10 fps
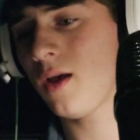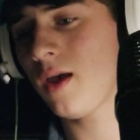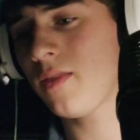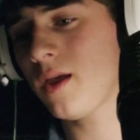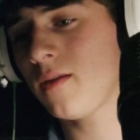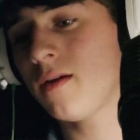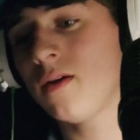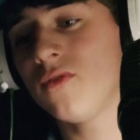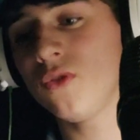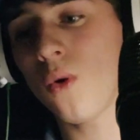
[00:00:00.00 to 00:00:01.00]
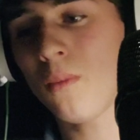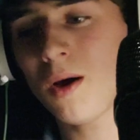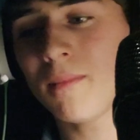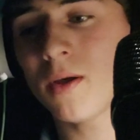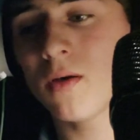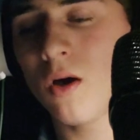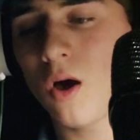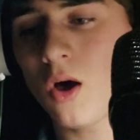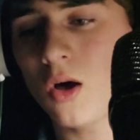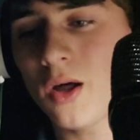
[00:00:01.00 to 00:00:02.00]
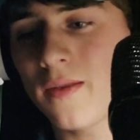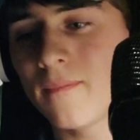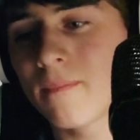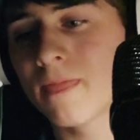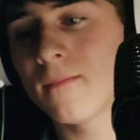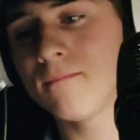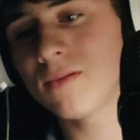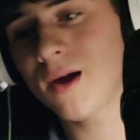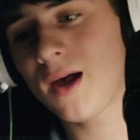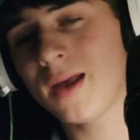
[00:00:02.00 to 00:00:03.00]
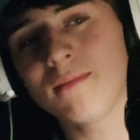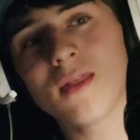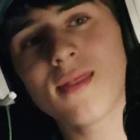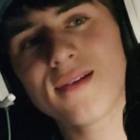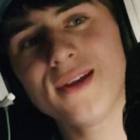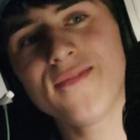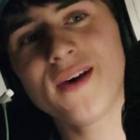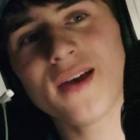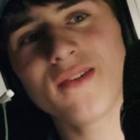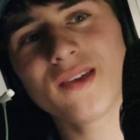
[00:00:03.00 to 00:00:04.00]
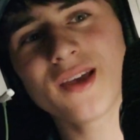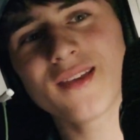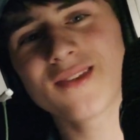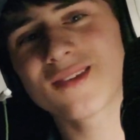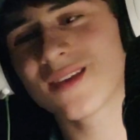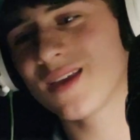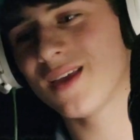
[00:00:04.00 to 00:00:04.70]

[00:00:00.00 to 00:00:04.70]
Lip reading: And then fuel pump on, prime, 3 to 5 seconds.